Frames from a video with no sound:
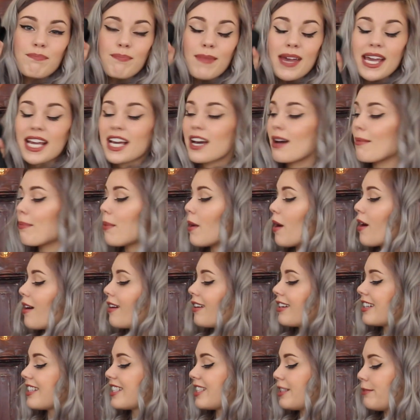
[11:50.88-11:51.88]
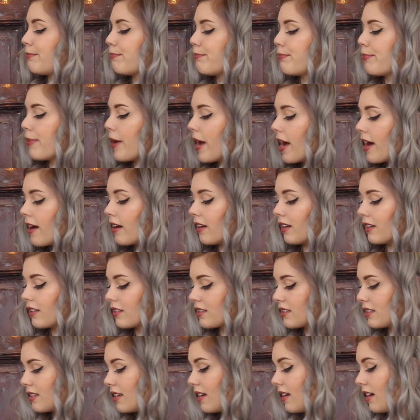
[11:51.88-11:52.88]
a makeup artist
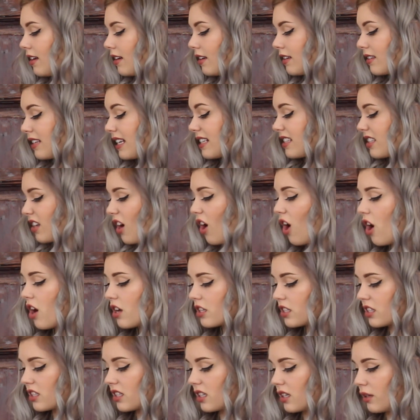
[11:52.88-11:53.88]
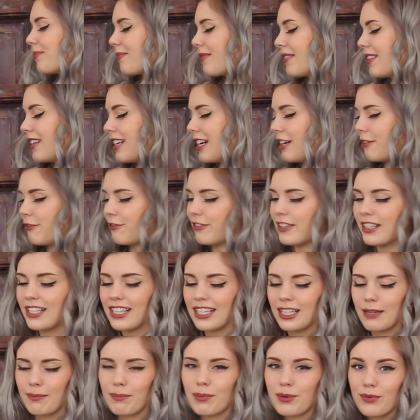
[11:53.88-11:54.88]
belt. That's awesome. I feel
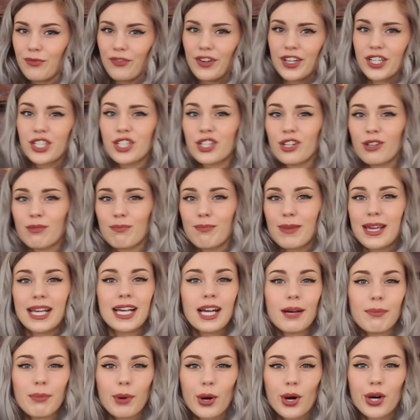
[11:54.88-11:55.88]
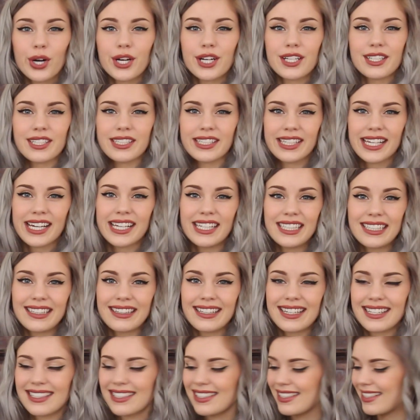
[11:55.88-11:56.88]
like a professional makeup artist
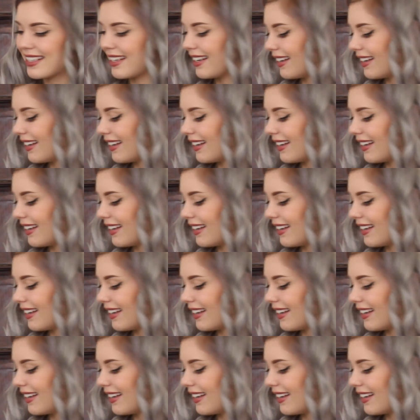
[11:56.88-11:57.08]
getting this.